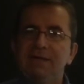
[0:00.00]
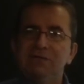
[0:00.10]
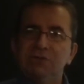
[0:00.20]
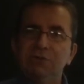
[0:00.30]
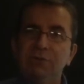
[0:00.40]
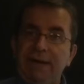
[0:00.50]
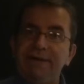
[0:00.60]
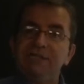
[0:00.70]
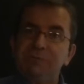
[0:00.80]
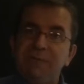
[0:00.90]
so and
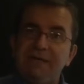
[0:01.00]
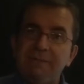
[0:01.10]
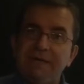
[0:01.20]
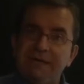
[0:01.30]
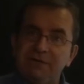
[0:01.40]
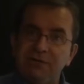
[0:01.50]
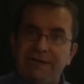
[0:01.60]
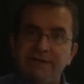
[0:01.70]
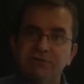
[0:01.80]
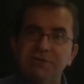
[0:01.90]
this may be in the
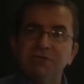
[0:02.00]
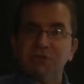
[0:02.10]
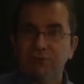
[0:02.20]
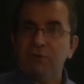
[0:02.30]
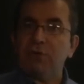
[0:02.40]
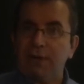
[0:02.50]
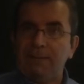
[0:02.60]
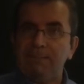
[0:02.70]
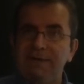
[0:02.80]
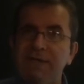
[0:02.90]
interest of your
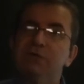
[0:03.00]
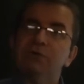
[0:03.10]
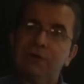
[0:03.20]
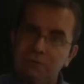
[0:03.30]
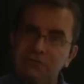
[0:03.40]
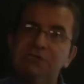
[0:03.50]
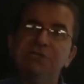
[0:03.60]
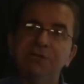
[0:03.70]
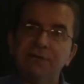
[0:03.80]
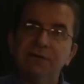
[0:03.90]
company to
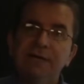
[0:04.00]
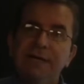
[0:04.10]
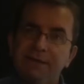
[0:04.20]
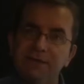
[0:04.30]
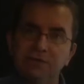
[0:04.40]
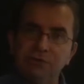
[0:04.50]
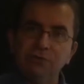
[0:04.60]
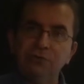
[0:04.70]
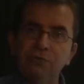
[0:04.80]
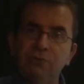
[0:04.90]
consider this
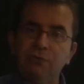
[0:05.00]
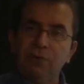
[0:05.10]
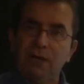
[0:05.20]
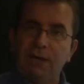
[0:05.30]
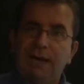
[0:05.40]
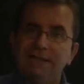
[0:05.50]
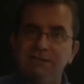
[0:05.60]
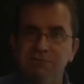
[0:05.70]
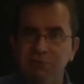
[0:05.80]
new item